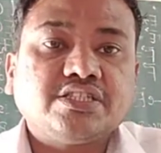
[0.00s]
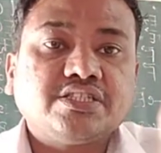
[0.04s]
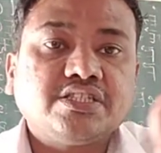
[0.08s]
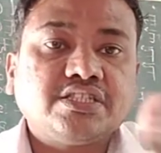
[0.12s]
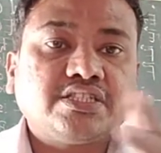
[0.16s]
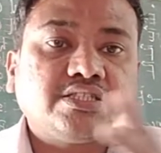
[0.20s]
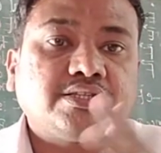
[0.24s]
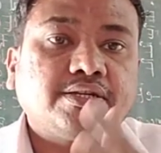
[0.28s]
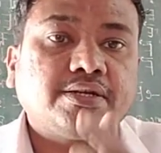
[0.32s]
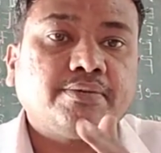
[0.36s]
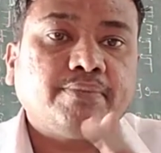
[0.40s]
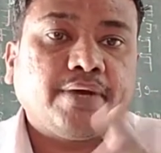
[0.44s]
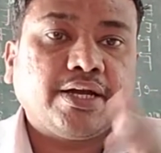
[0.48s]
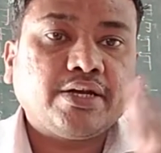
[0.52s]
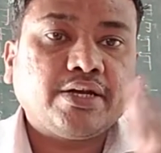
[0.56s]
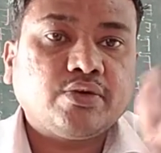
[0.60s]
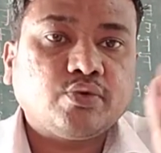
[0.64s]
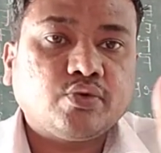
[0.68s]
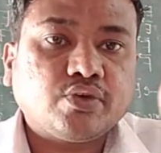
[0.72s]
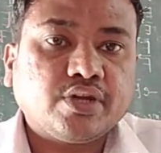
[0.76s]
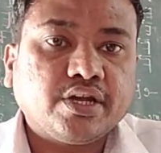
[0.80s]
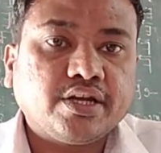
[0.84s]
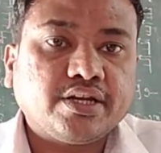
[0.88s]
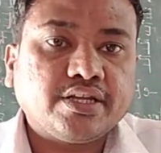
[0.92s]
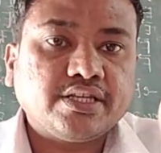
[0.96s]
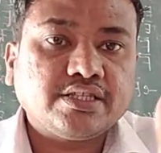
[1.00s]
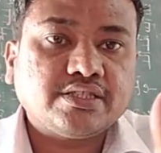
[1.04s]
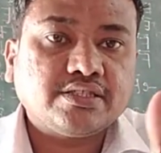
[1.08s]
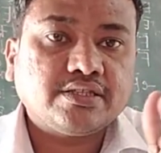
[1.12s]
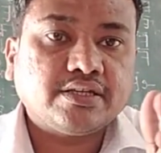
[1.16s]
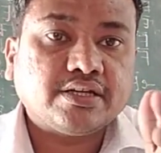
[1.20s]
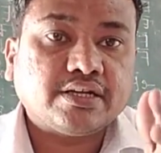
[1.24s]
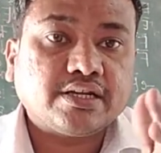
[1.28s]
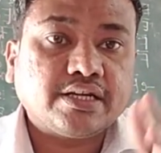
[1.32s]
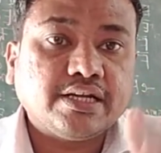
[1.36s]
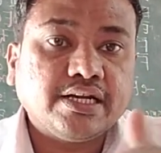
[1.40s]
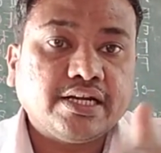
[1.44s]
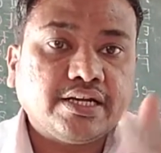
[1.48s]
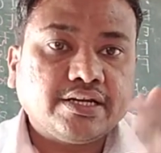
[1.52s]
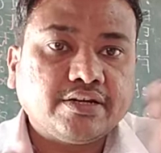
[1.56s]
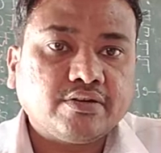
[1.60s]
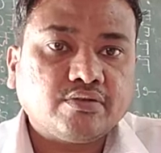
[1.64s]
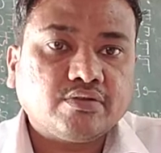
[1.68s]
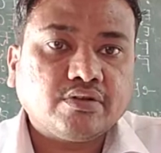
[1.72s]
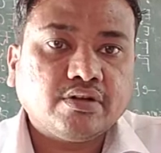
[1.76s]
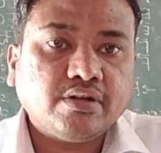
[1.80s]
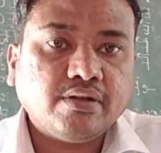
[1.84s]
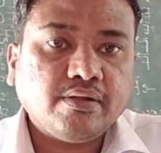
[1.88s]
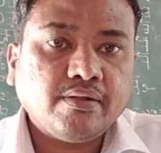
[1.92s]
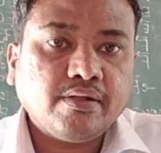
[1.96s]
This 3 by 2 kT is related to
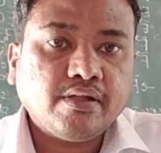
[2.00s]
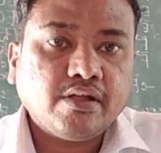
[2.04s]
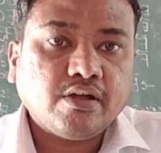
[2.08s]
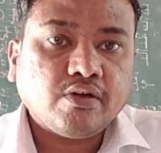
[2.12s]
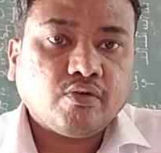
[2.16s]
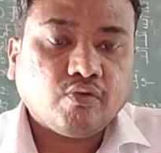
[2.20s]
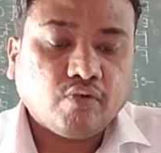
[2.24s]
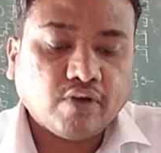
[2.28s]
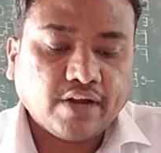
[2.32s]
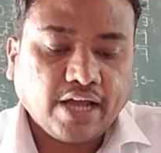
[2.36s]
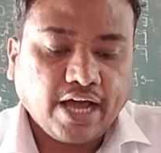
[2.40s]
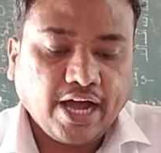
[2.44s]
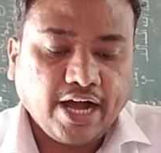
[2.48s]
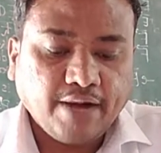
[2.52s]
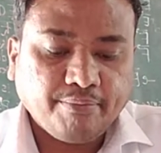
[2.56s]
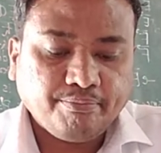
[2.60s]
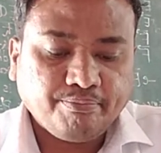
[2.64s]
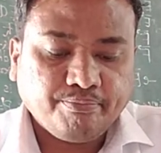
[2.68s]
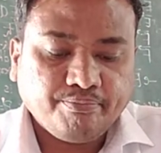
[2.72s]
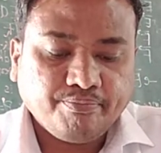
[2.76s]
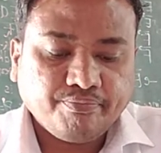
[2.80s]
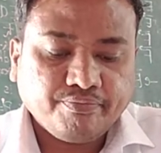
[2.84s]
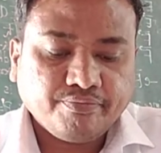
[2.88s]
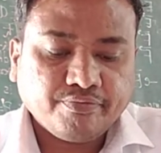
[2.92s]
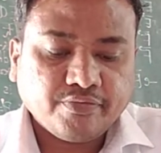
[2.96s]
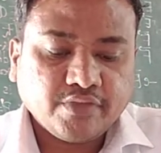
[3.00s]
the 1/2